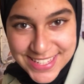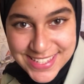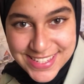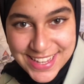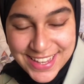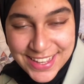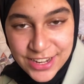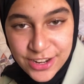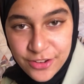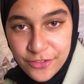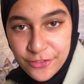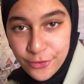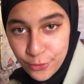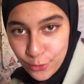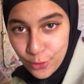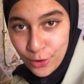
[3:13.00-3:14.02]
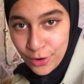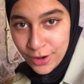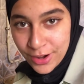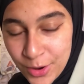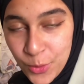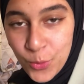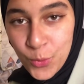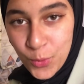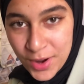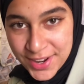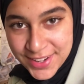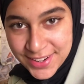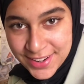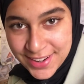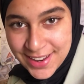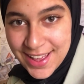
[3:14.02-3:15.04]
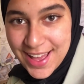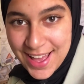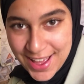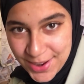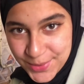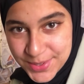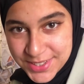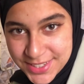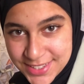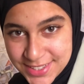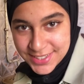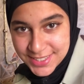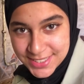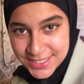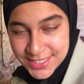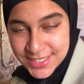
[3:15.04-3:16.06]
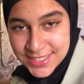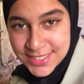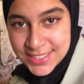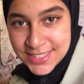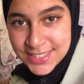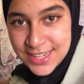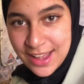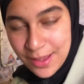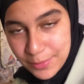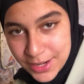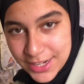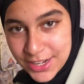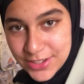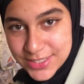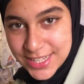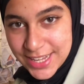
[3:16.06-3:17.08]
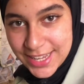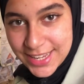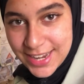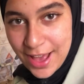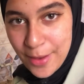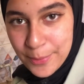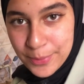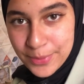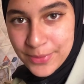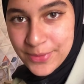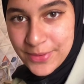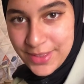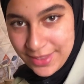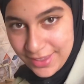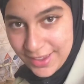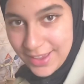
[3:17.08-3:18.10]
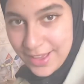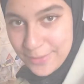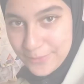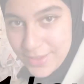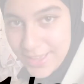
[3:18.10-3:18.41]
sit for 1 hour. I'm gonna go take a nap and then come back.